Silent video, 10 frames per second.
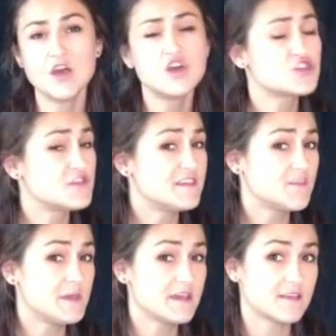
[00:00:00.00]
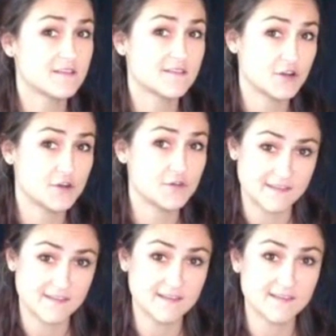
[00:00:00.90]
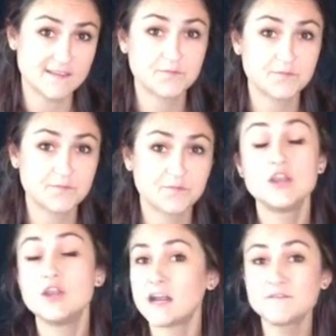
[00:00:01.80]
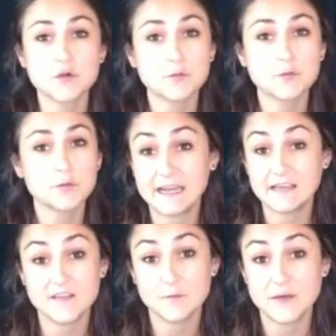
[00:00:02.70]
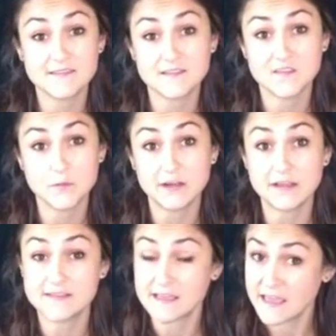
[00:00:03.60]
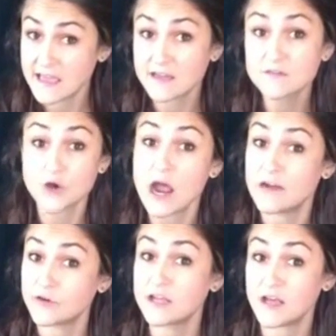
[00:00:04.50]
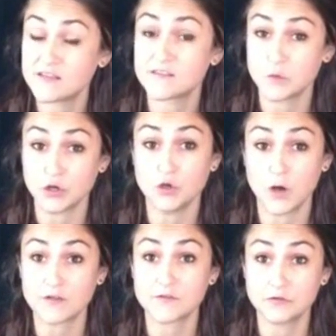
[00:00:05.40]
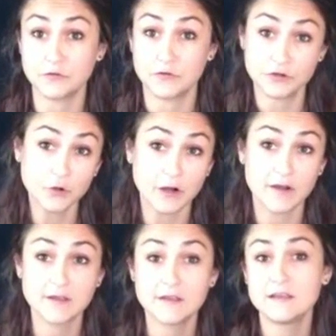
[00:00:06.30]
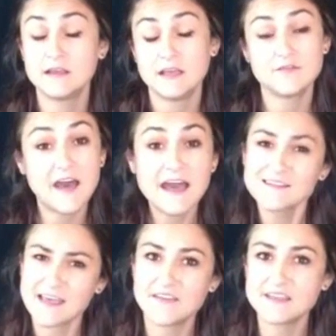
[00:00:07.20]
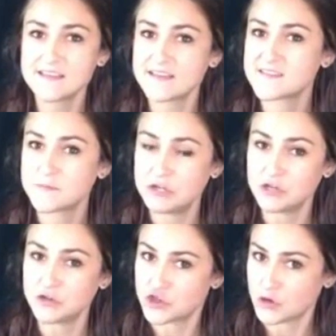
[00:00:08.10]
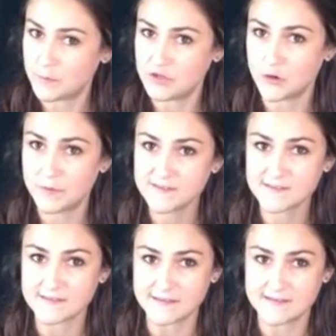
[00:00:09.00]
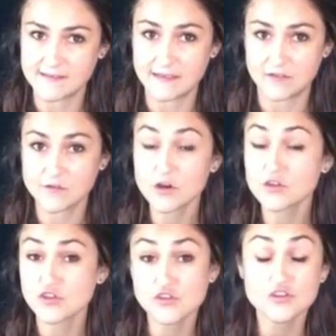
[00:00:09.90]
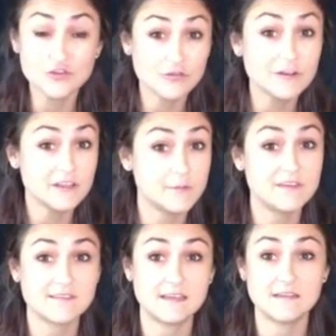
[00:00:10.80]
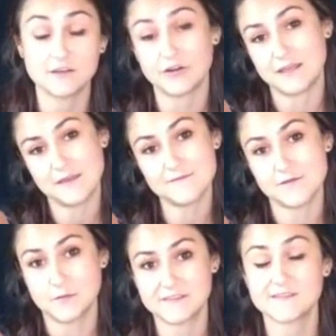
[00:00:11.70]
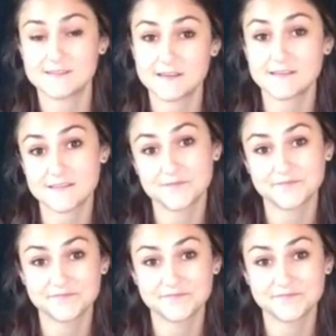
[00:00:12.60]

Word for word: Should this be a concern for business? Not if they're providing the best experience they can for every customer who walks through their door. In fact, having testimonials show up in your business listing and search should really be seen as a great thing for businesses.